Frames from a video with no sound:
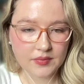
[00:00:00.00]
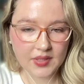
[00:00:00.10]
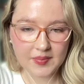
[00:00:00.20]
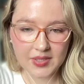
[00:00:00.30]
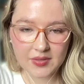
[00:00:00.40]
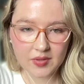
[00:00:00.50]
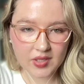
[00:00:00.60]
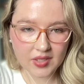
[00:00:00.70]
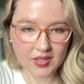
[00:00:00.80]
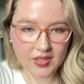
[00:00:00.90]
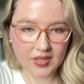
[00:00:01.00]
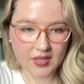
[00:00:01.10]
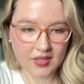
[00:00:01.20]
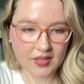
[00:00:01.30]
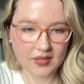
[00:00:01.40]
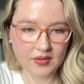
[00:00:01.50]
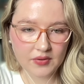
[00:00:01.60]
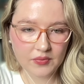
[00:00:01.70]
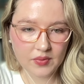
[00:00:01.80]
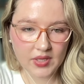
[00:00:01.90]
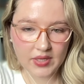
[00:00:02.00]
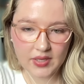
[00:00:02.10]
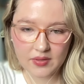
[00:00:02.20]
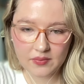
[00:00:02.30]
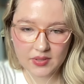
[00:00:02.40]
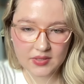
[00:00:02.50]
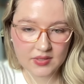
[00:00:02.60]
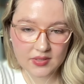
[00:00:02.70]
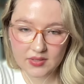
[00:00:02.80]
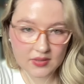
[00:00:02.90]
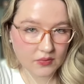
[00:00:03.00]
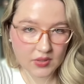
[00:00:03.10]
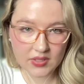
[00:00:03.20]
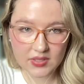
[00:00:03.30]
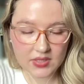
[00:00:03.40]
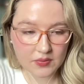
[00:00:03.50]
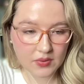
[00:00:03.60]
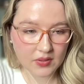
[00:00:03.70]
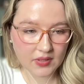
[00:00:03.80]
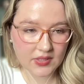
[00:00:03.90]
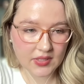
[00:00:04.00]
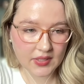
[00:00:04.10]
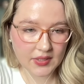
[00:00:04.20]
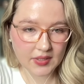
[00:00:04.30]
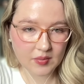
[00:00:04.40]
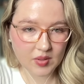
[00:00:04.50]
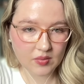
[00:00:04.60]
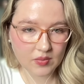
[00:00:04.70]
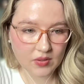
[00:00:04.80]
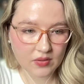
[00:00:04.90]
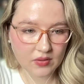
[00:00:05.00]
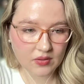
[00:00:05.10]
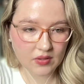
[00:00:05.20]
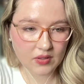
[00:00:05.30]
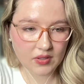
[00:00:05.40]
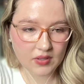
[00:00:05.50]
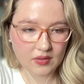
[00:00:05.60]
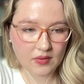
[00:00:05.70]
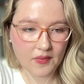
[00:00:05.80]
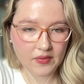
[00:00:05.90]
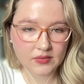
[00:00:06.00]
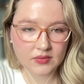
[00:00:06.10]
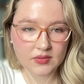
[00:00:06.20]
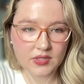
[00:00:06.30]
Let me go ahead and read what is the world saying about Mon Guerlain.